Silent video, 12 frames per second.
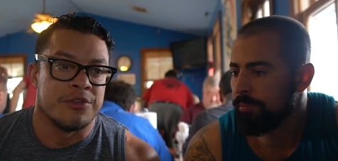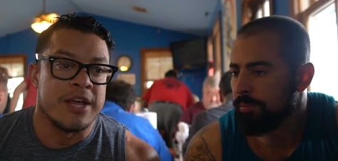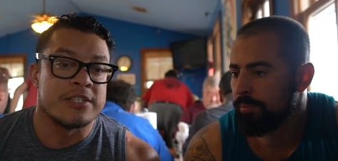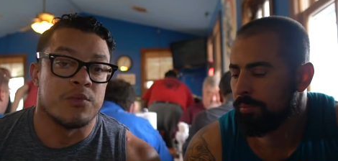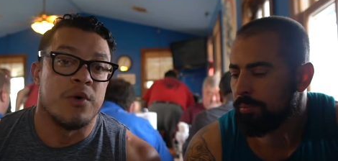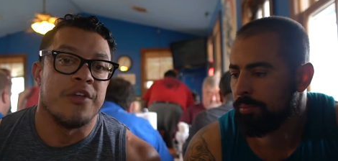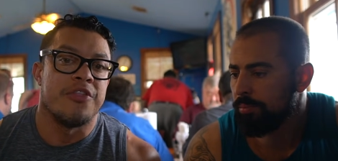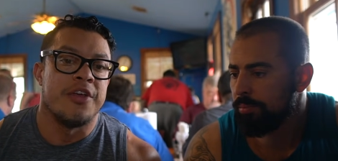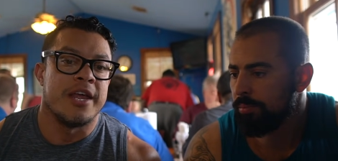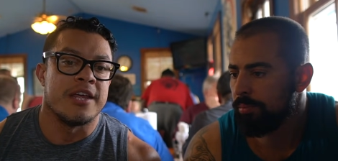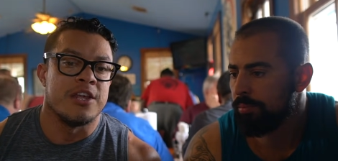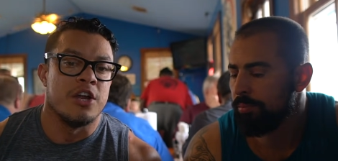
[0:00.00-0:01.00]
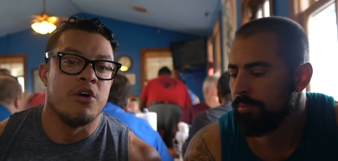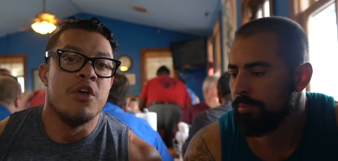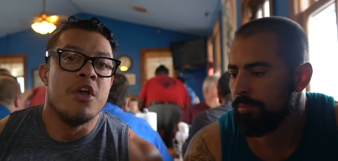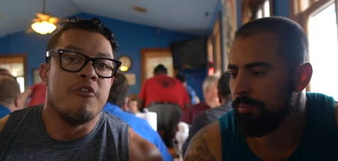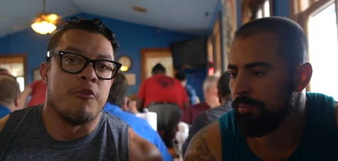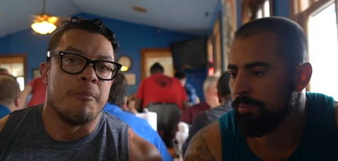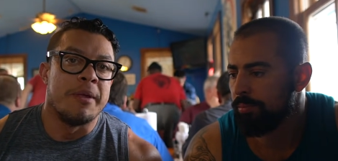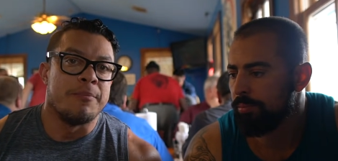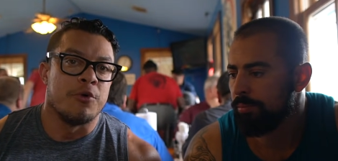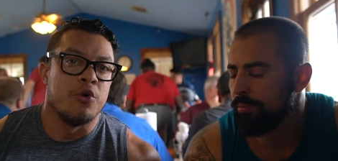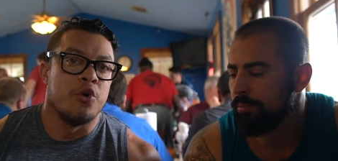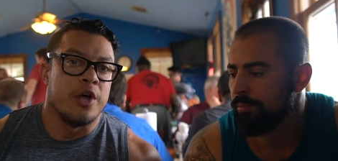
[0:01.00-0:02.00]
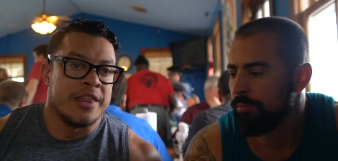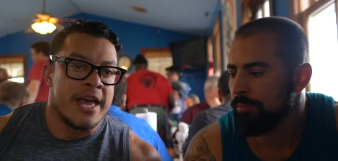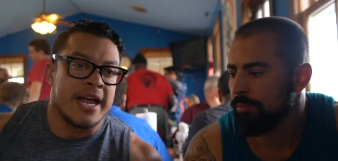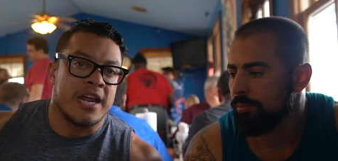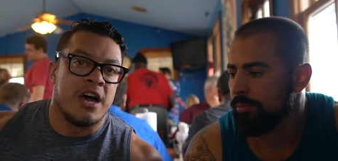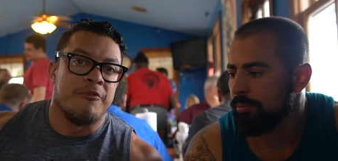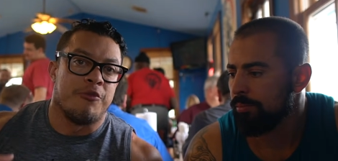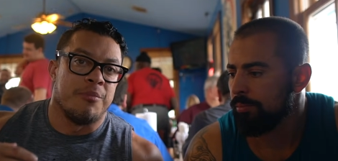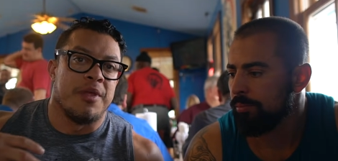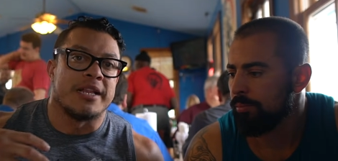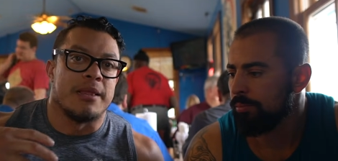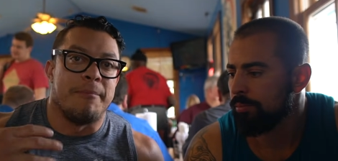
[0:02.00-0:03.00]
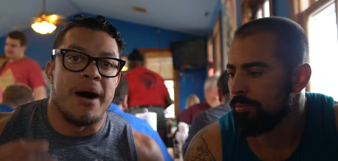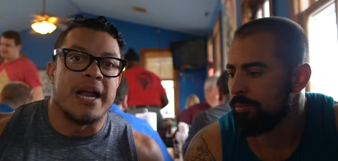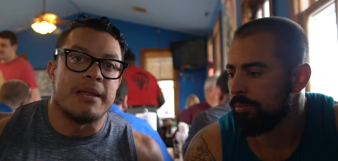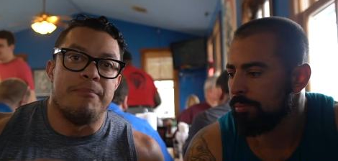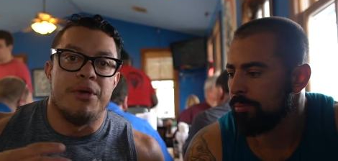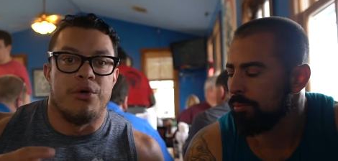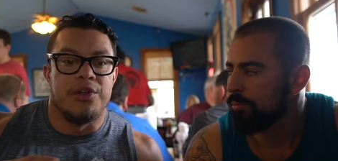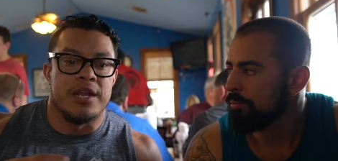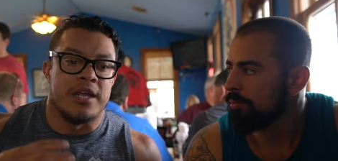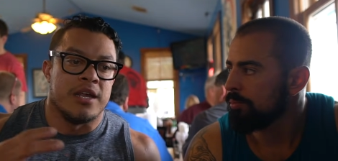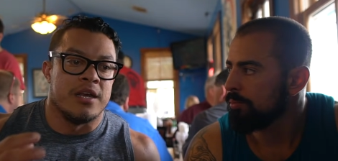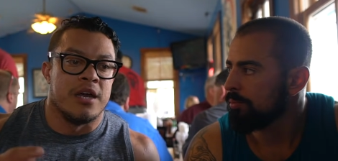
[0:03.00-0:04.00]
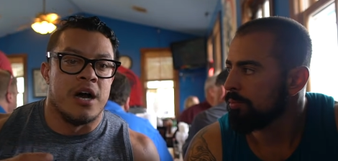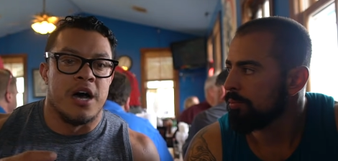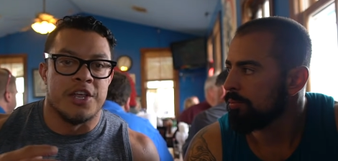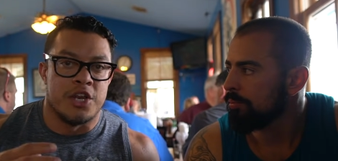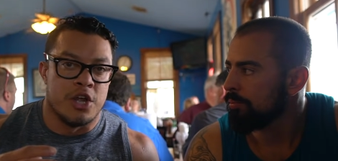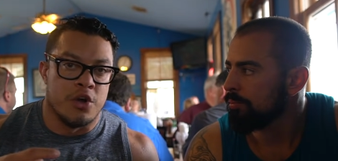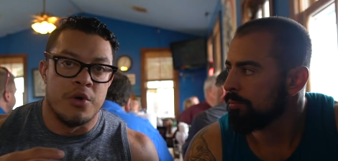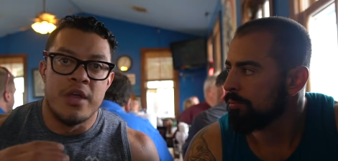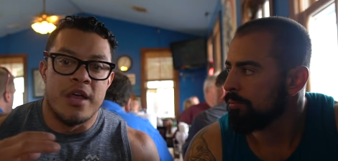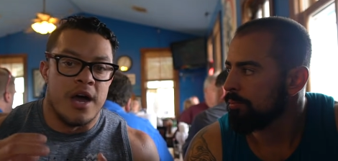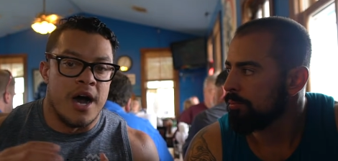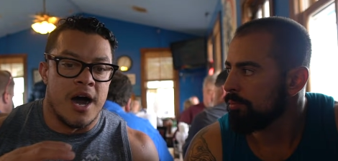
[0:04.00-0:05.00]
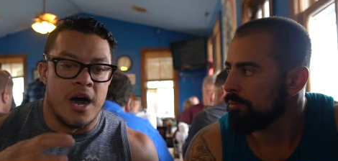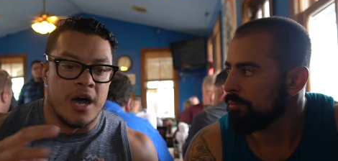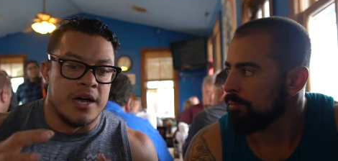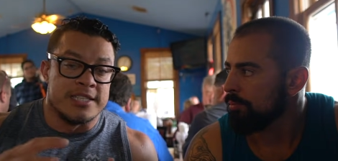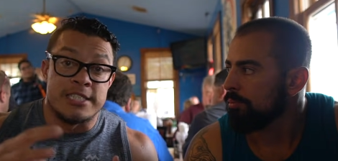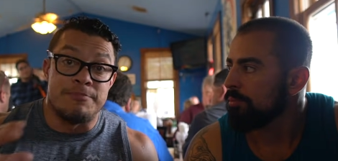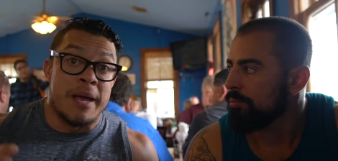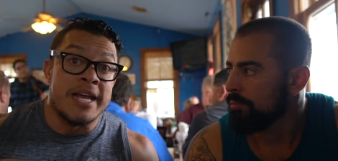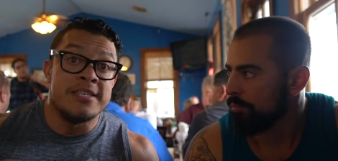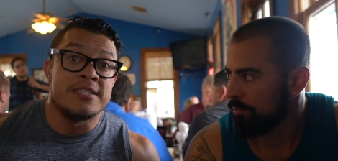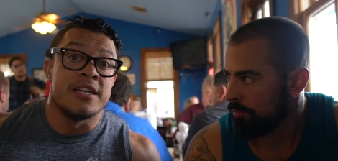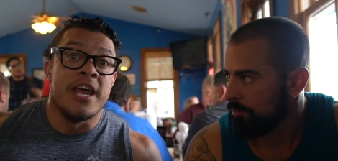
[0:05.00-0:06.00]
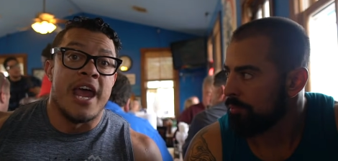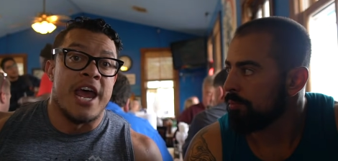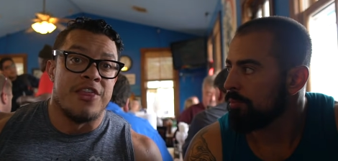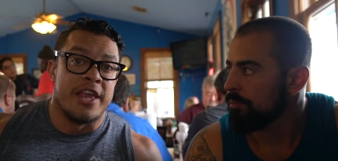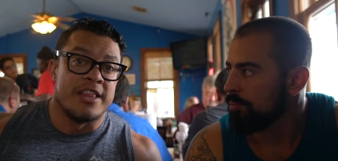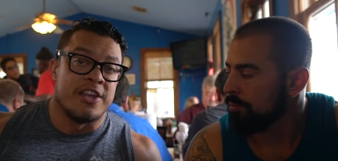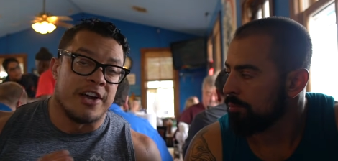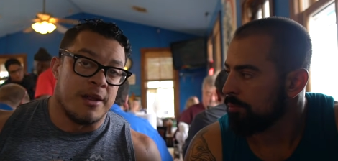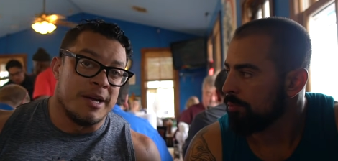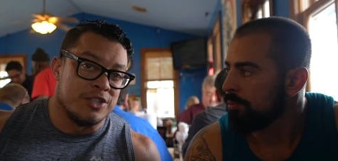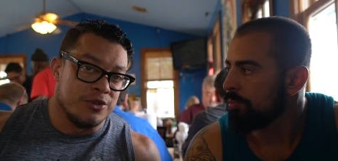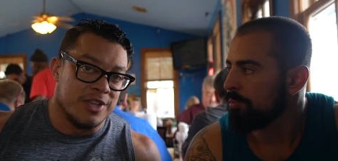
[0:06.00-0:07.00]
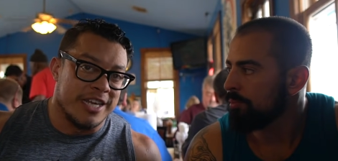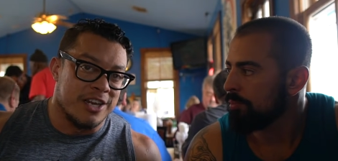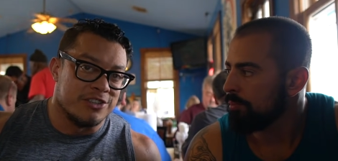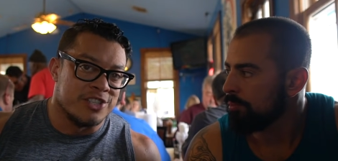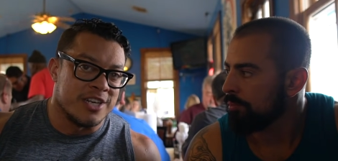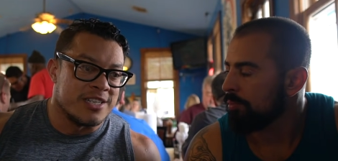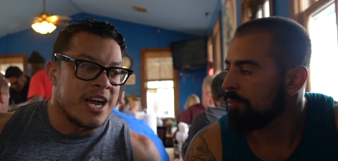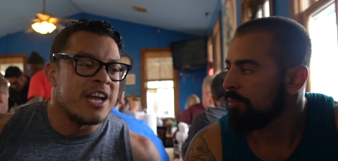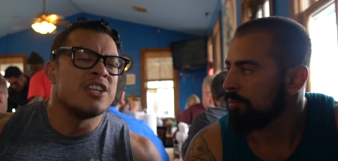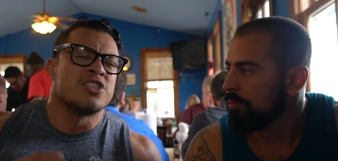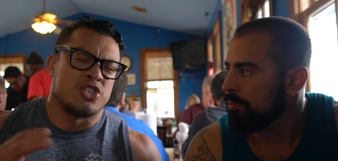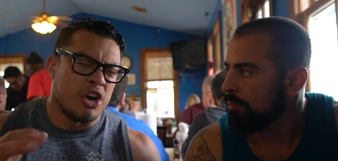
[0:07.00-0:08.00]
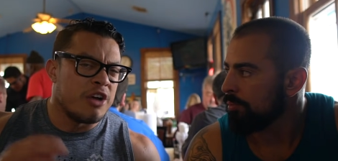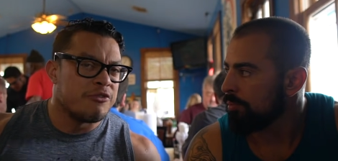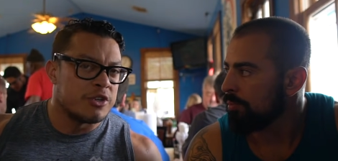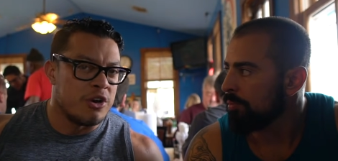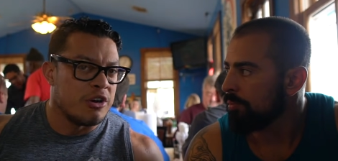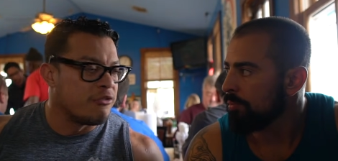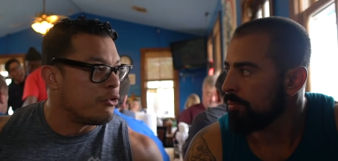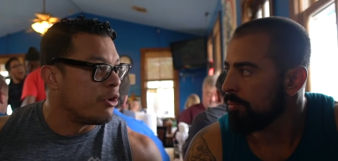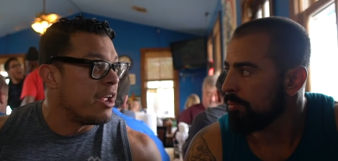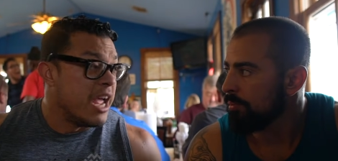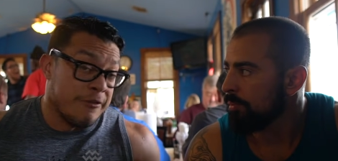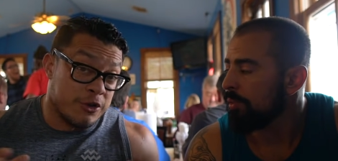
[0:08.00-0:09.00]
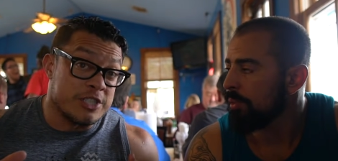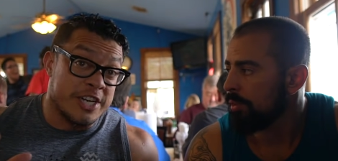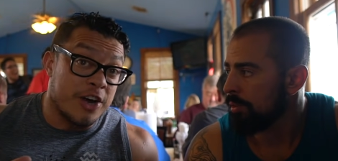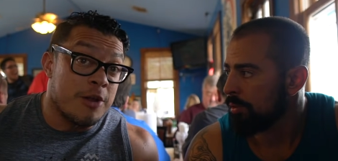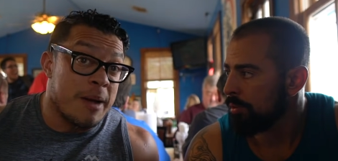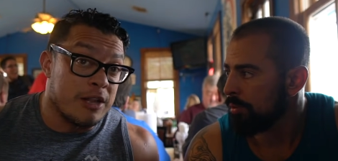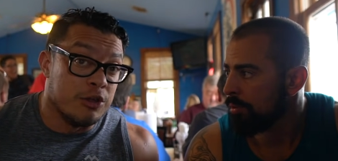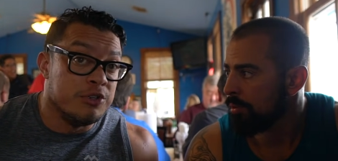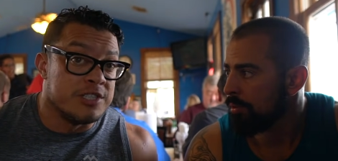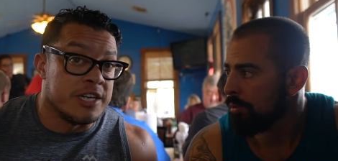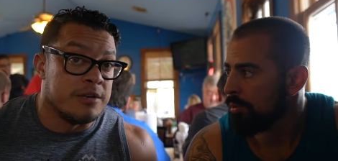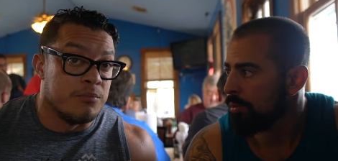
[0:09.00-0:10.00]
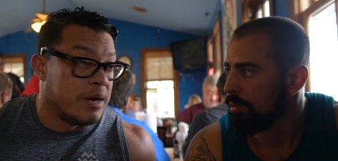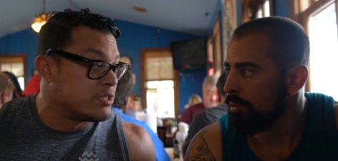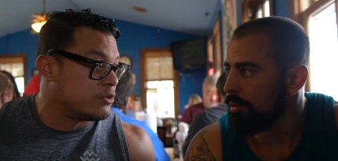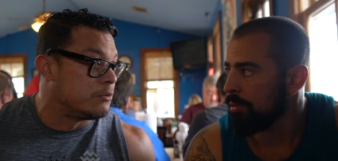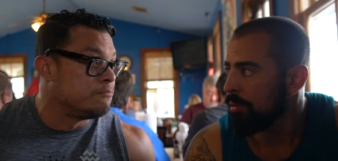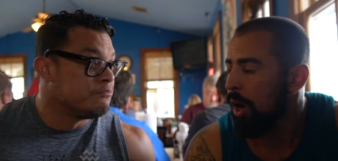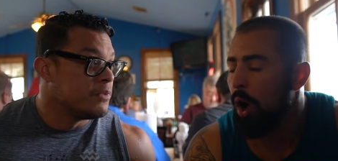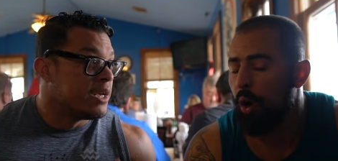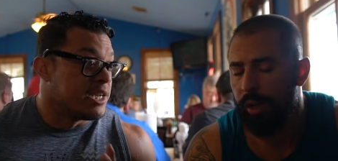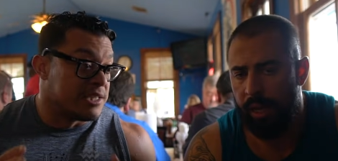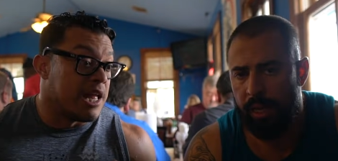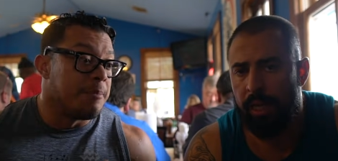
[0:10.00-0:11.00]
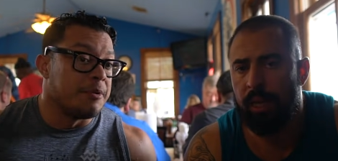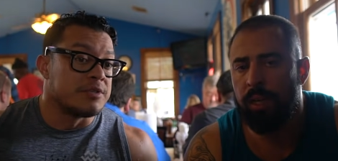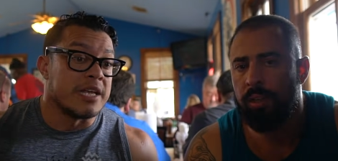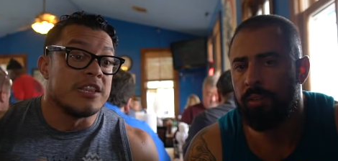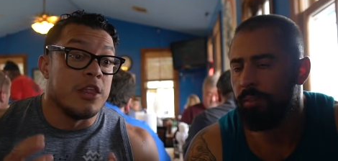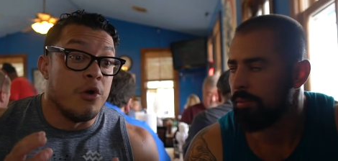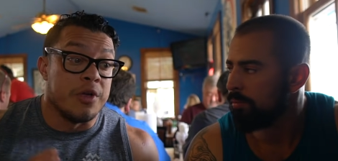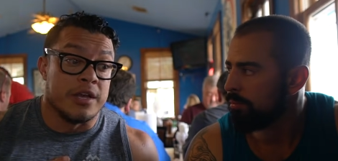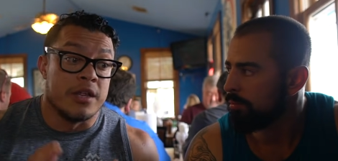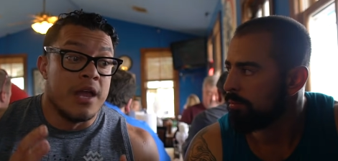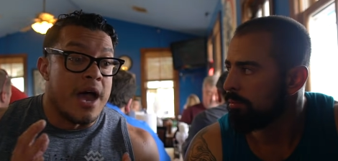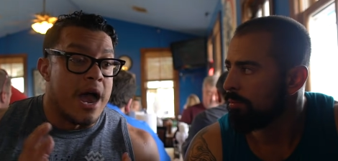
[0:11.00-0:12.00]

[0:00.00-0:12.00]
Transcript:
Speaker 1: So that's one thing, you know, for people that come from like the bodybuilding, uh, you know, uh, space, and they're thinking about doing the ketogenic diet, start off with carnivore. If you're scared about losing muscle, because oh, yeah, a lot yeah, of people yeah. say, Logan,